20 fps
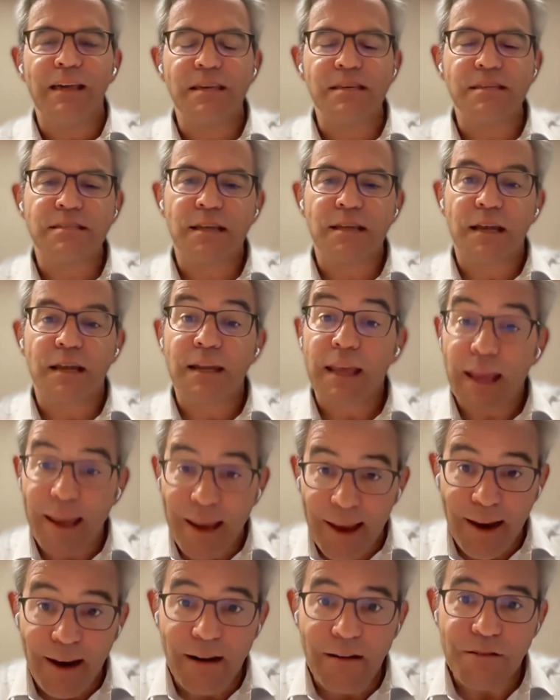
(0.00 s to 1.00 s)
is that
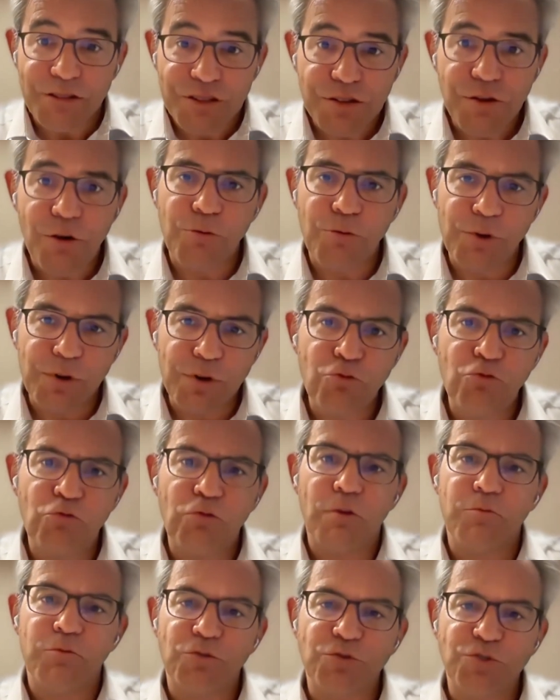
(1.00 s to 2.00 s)
care is a
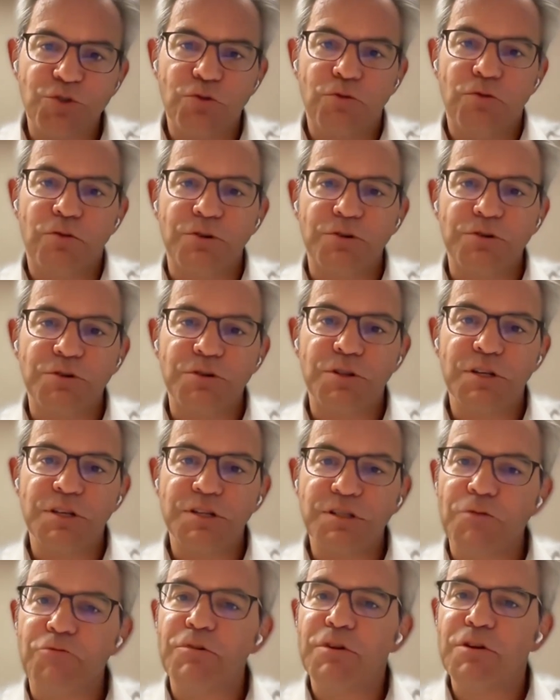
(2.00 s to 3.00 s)
renewable source.
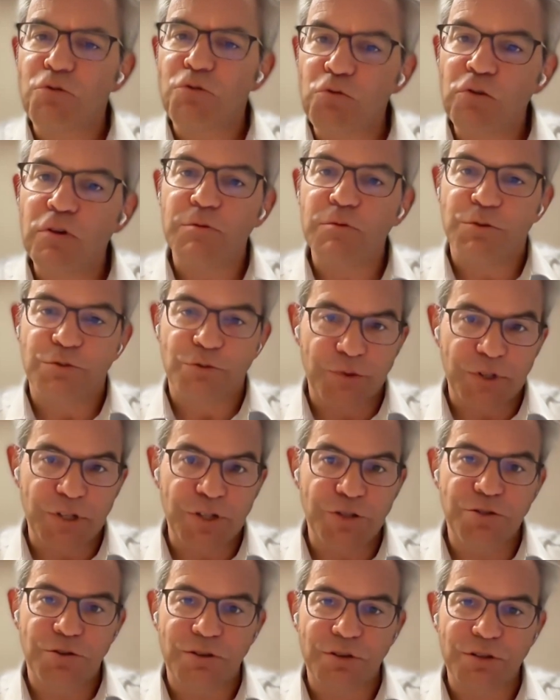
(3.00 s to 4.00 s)
It's a renewable
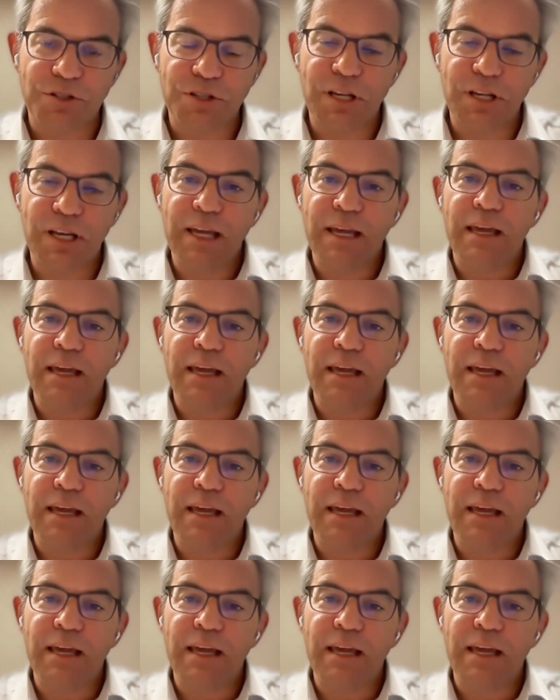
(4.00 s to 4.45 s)
resource.